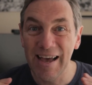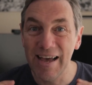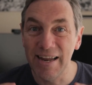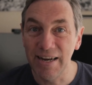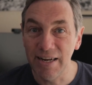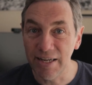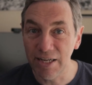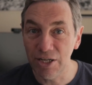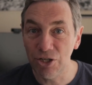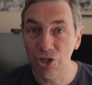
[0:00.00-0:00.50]

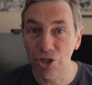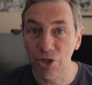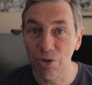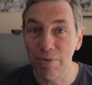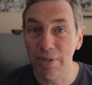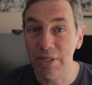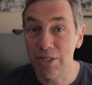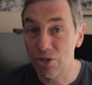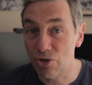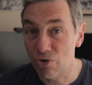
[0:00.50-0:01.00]
An
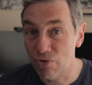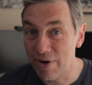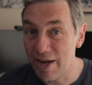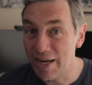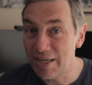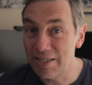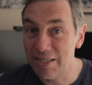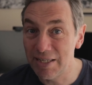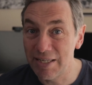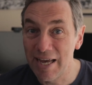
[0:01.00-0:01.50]
issue is
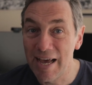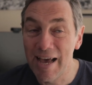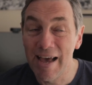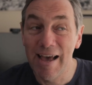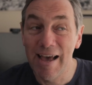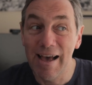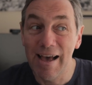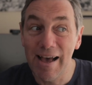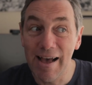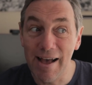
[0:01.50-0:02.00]
created,
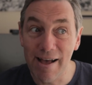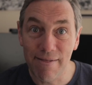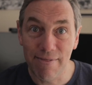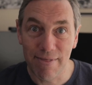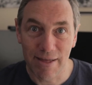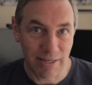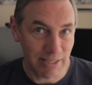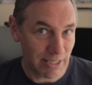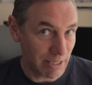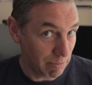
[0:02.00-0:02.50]

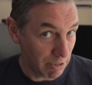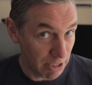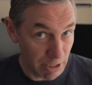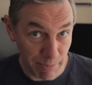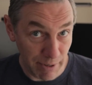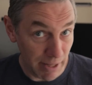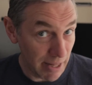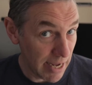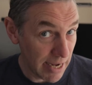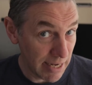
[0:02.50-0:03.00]
and that seems to
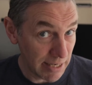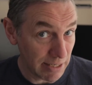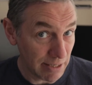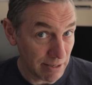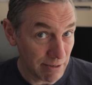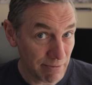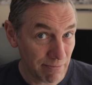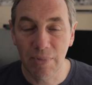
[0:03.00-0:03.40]
be that.